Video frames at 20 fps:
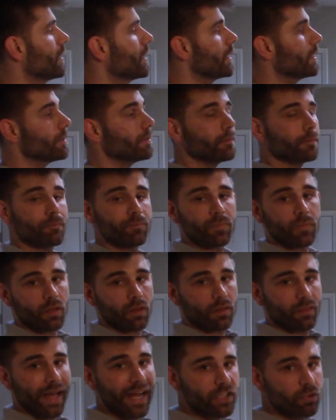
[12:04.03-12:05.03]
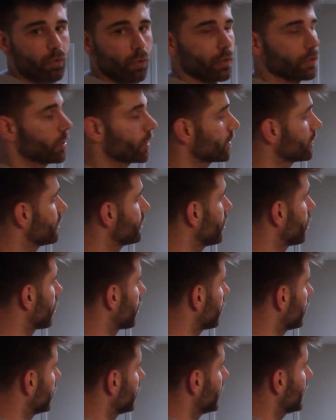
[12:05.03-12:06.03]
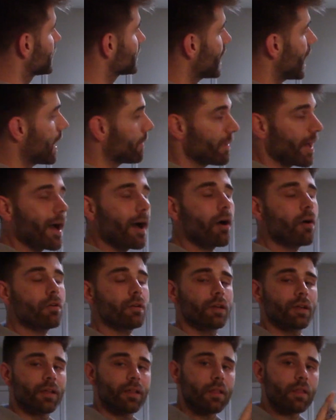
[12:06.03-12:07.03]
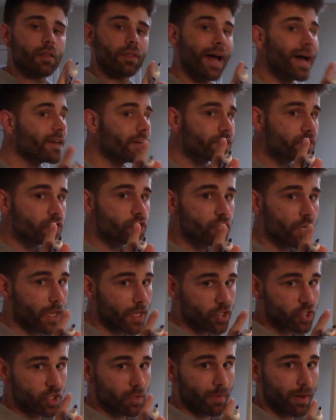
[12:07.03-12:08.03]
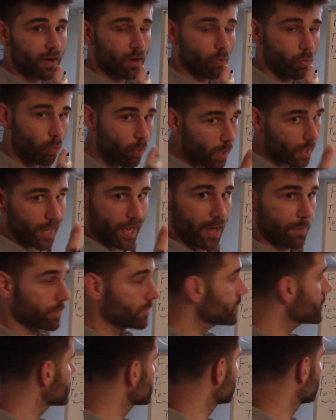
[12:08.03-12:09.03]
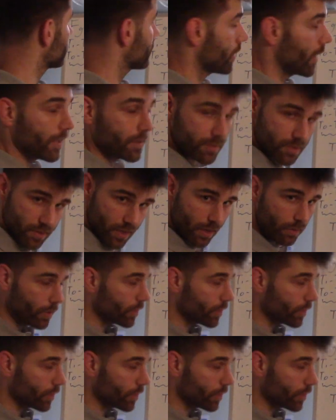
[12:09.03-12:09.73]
in, that's what we're looking for. Time out, that doesn't change no matter what happens, right? Stay